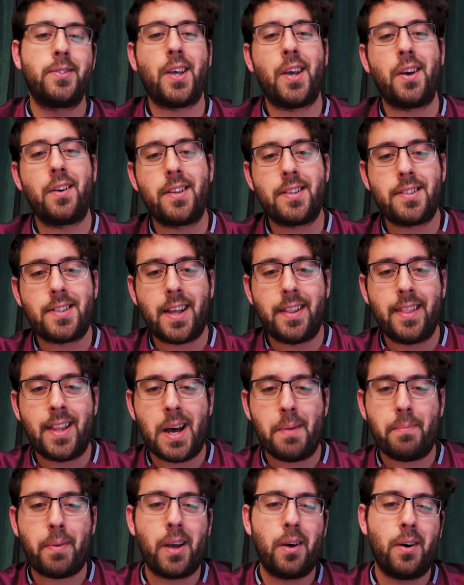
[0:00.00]
So I understand
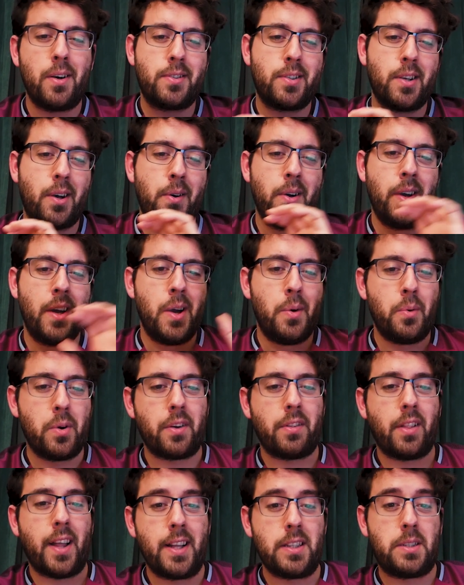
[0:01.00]
that, but I also
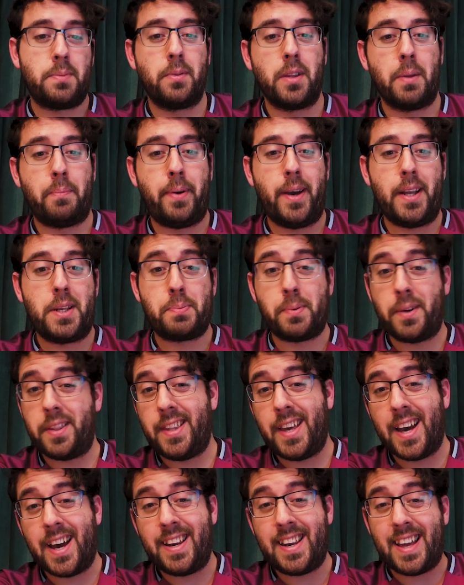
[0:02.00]
would have liked him on the pitch. But in
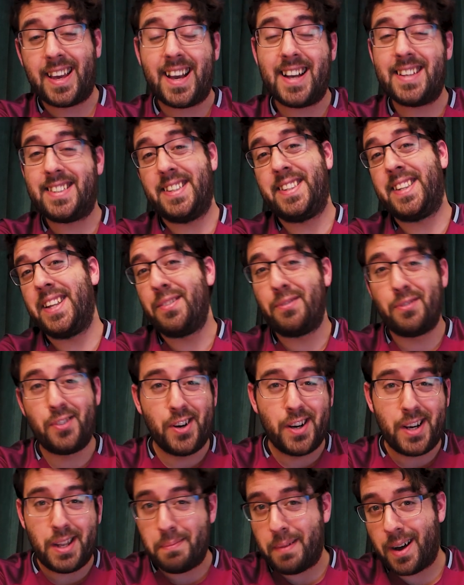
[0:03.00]
the end, I guess it didn't
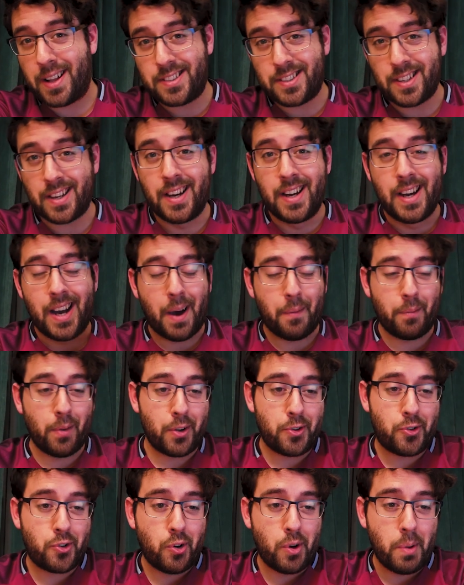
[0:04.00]
really matter. I'm
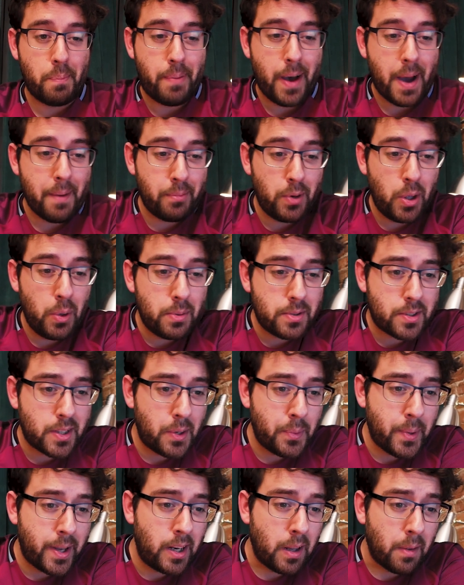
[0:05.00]
not sure if Pep knew it was
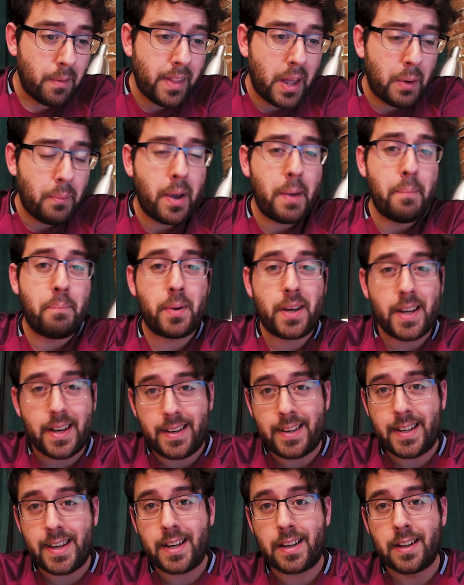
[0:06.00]
going to end up that way, but
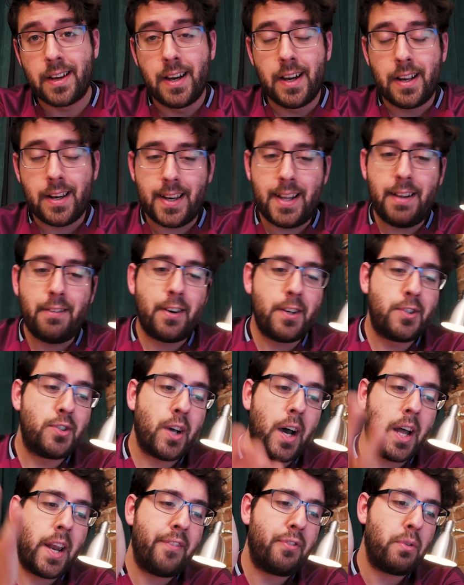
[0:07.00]
it did. Leroy
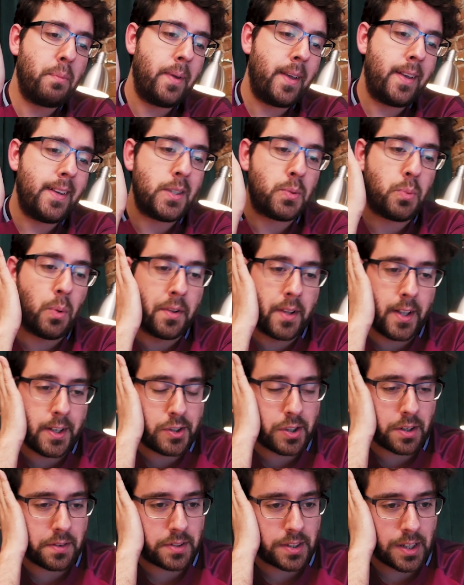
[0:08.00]
Sané, for me, is one that
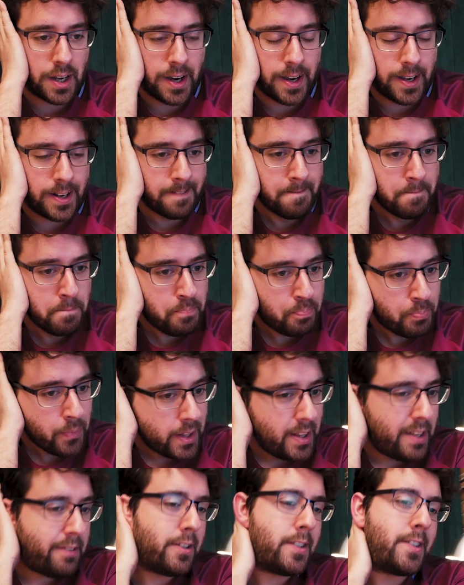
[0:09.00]
should have started.
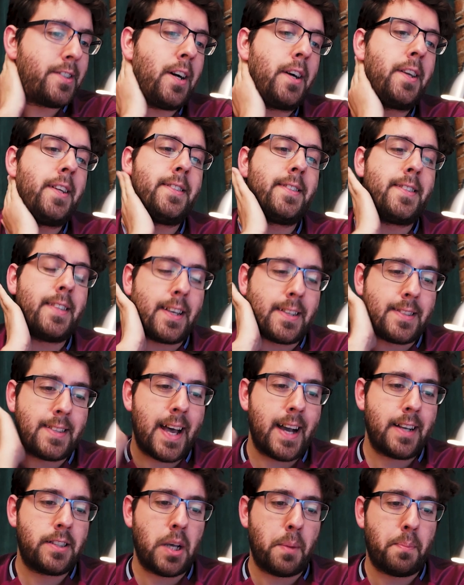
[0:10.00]
Leroy Sané is the
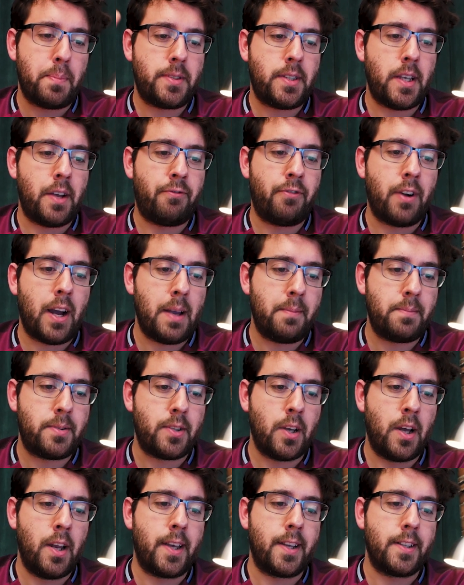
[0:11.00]
exact opposite of Raheem
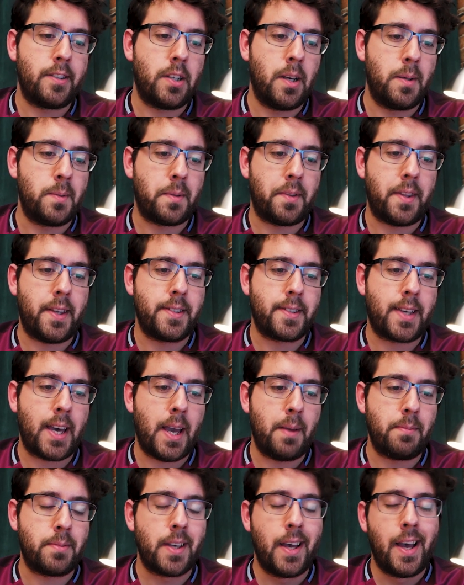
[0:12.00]
Sterling in terms of these
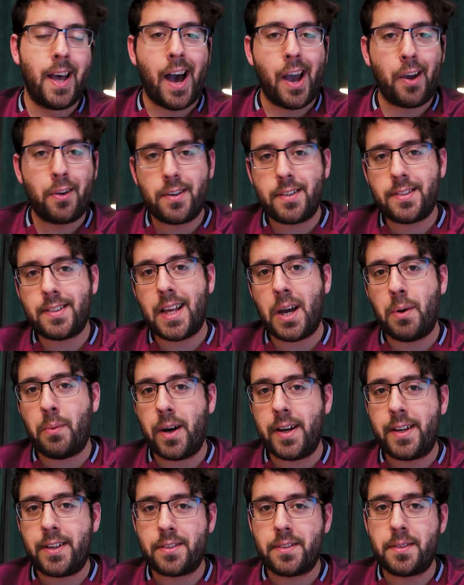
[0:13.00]
games. I understand
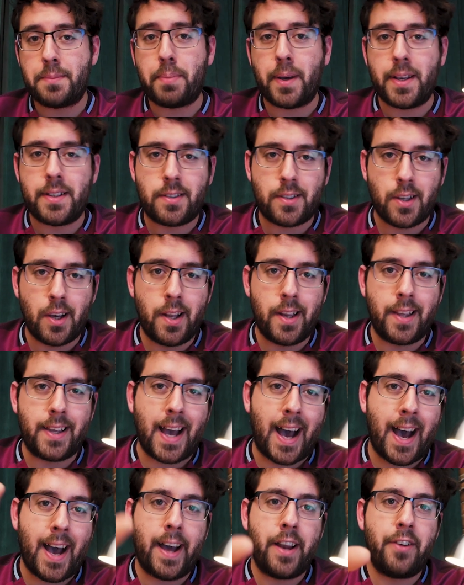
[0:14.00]
why he doesn't play Sterling
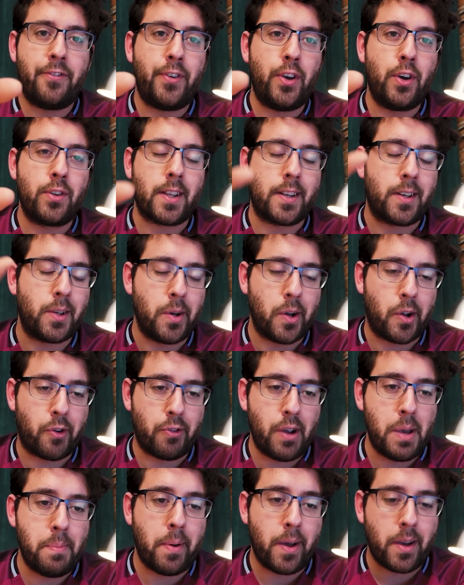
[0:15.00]
at Anfield. I don't
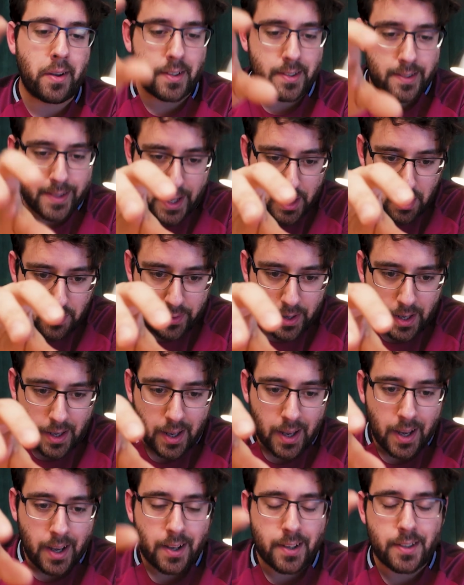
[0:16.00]
agree, but I understand of
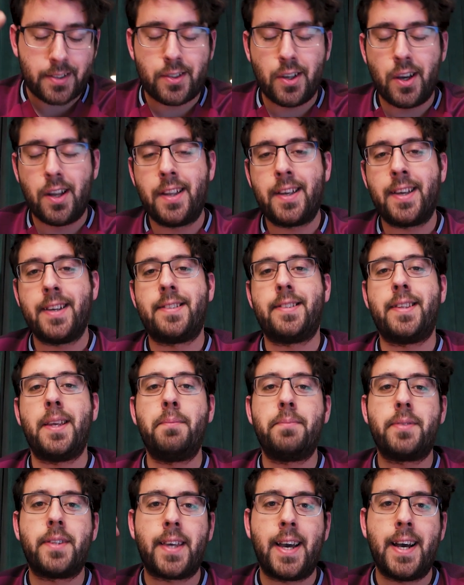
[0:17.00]
it, because Sterling, it
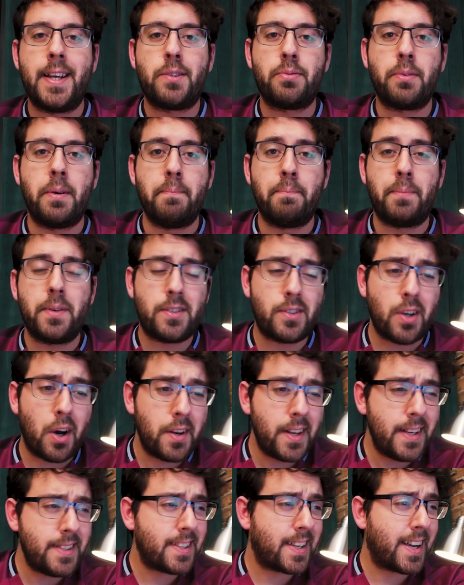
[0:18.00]
seems to get to him. But
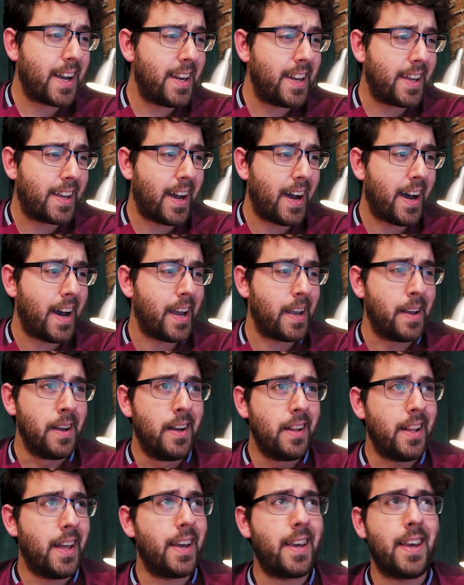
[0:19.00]
Sané's the kind of guy,
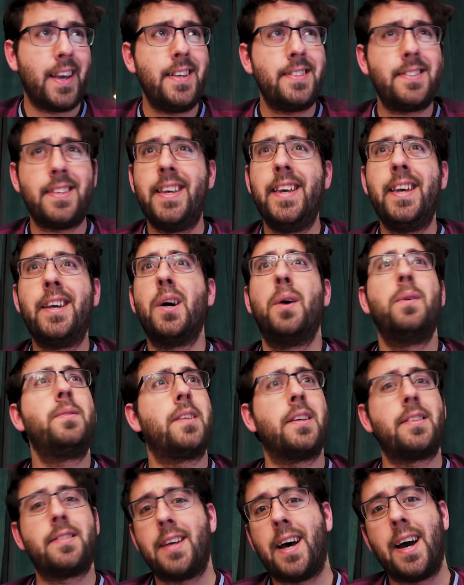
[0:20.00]
like, his ego
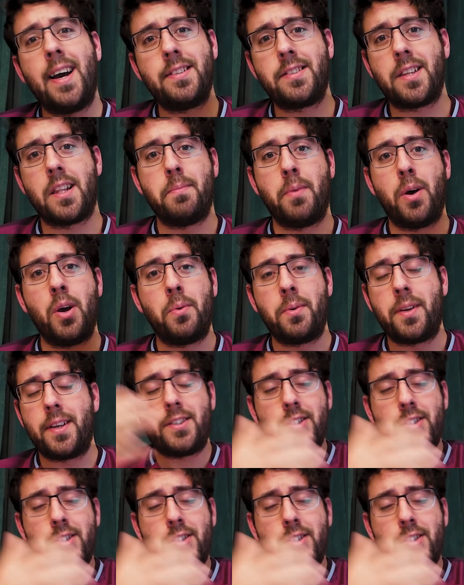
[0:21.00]
is the size of the moon.